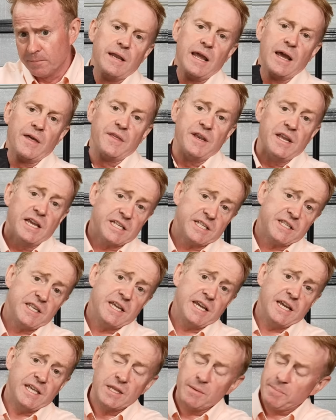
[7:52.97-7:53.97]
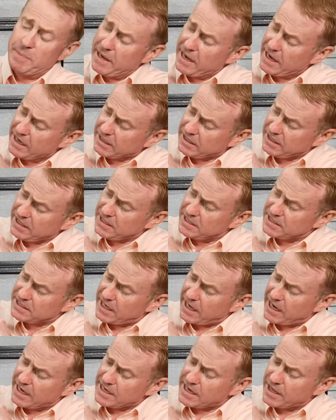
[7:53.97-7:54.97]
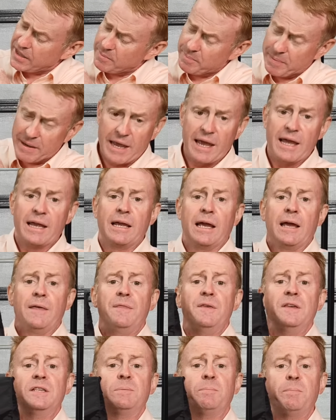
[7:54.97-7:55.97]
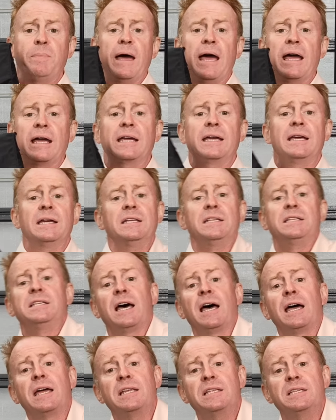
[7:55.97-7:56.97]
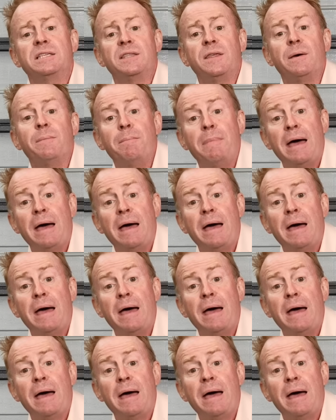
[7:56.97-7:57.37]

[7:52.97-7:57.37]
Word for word: Now the next thing in the bag is another bag and this bag contains the